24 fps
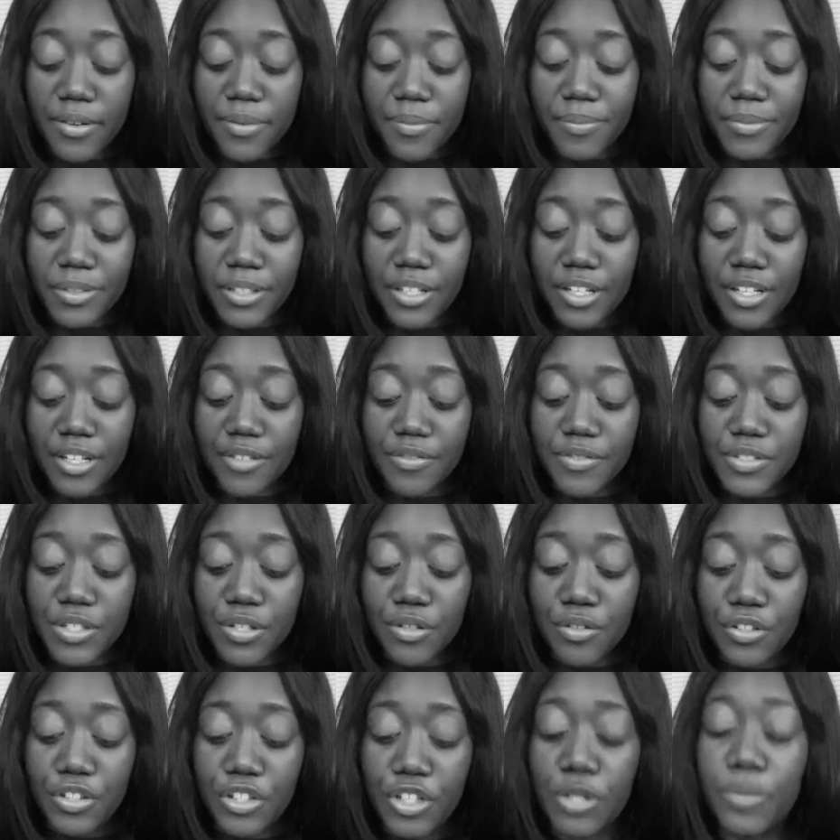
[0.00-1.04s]
Love
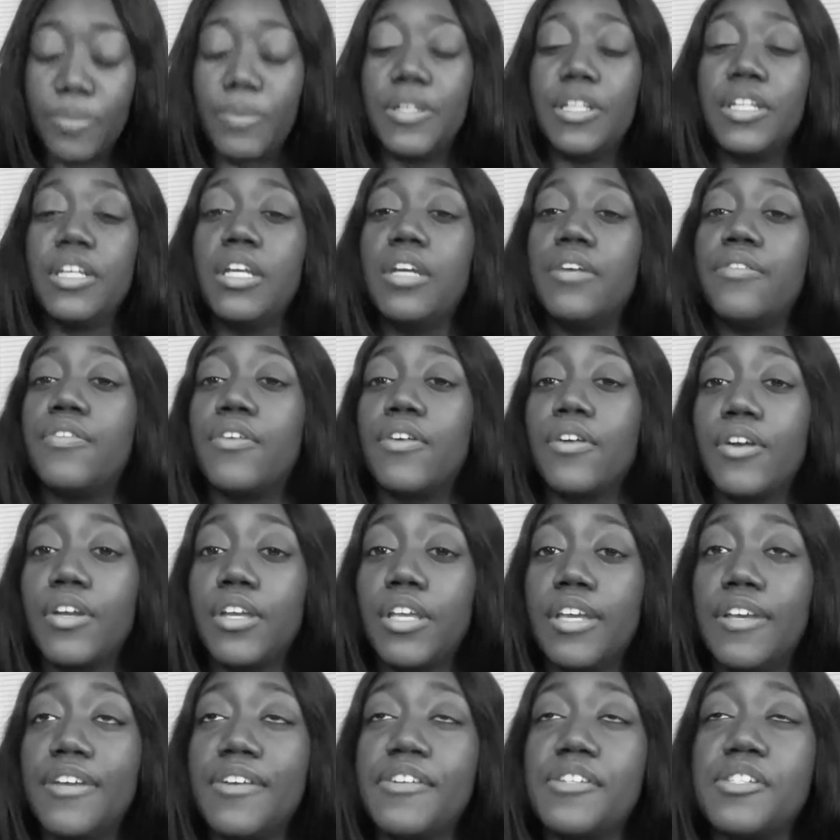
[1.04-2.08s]
told Cupid to give her a
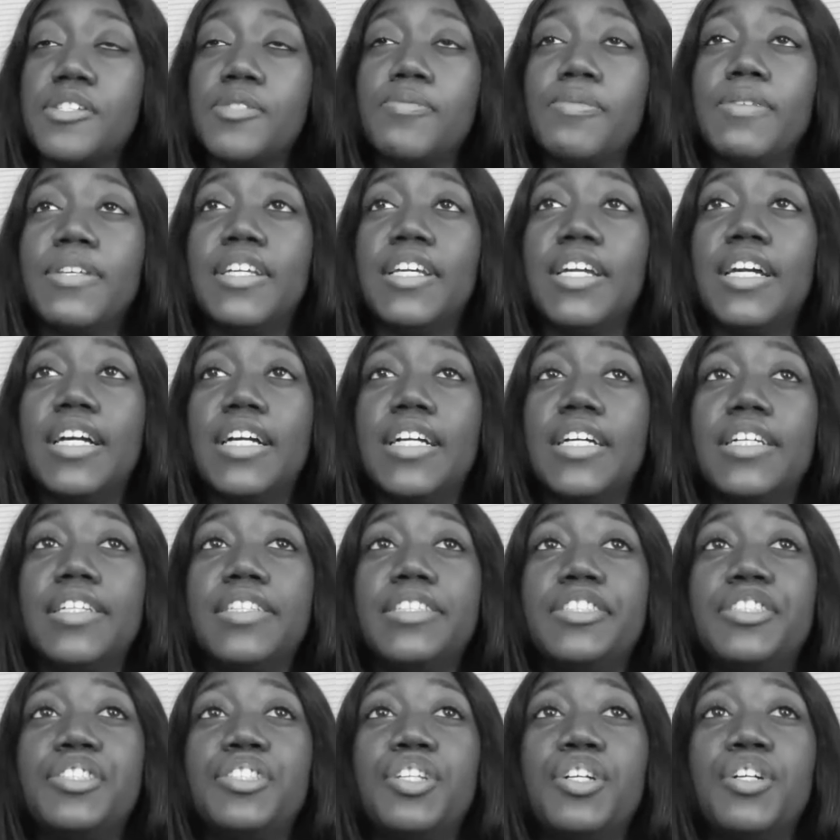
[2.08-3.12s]
year is because
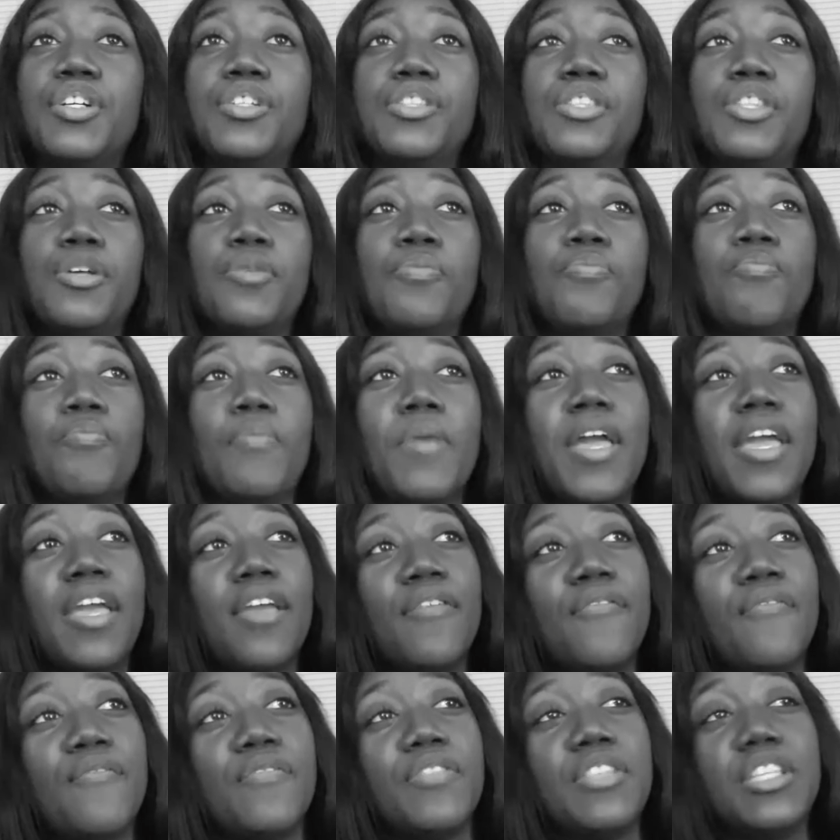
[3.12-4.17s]
the main
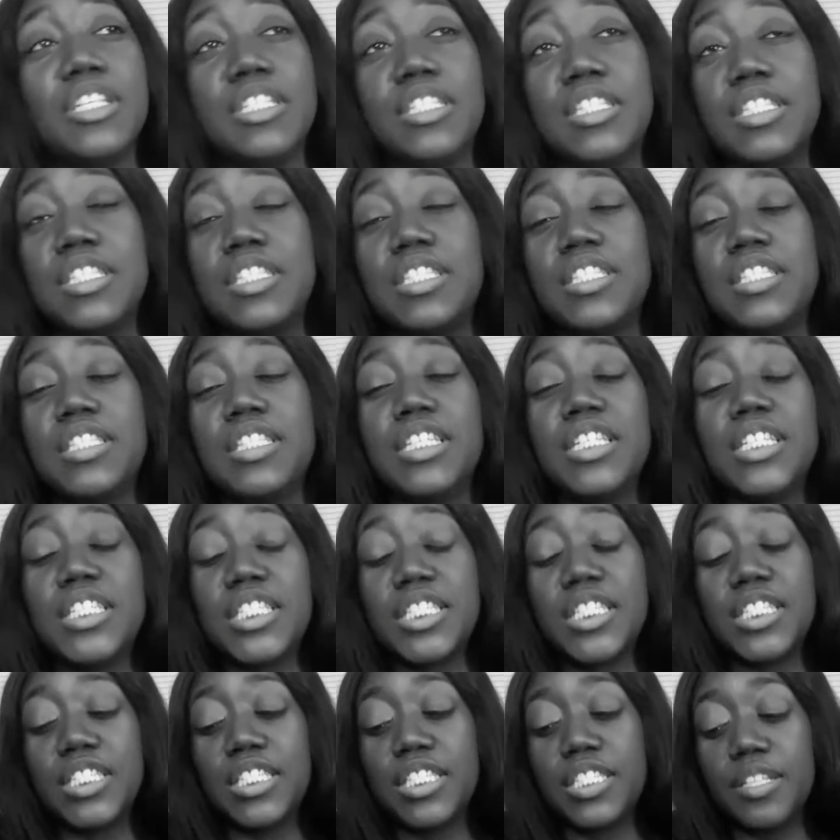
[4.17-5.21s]
this
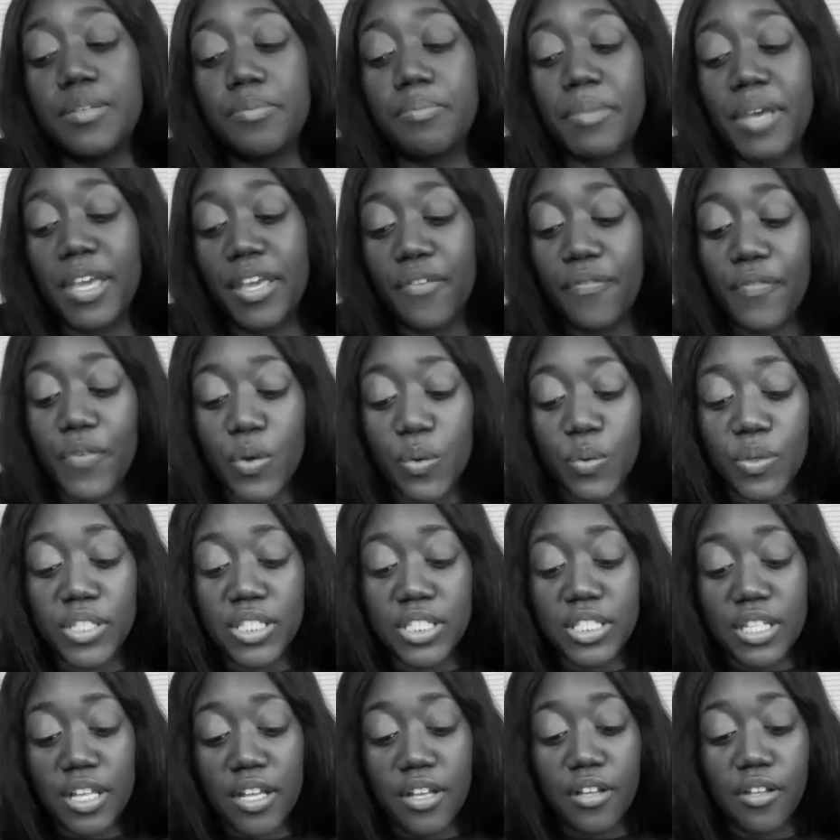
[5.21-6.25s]
is the main focus
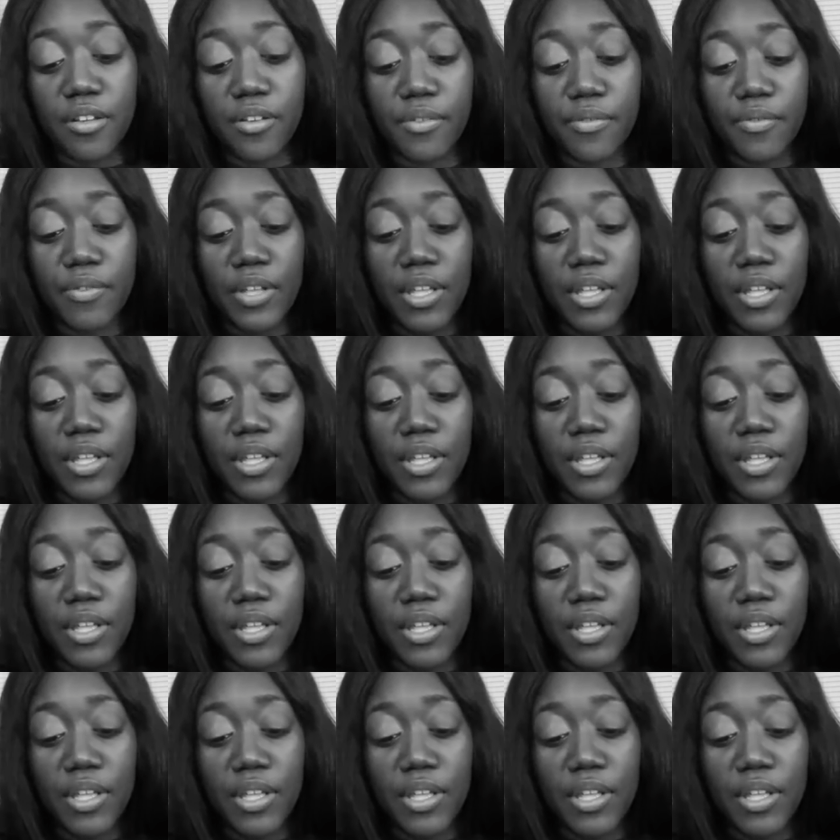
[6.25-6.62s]
of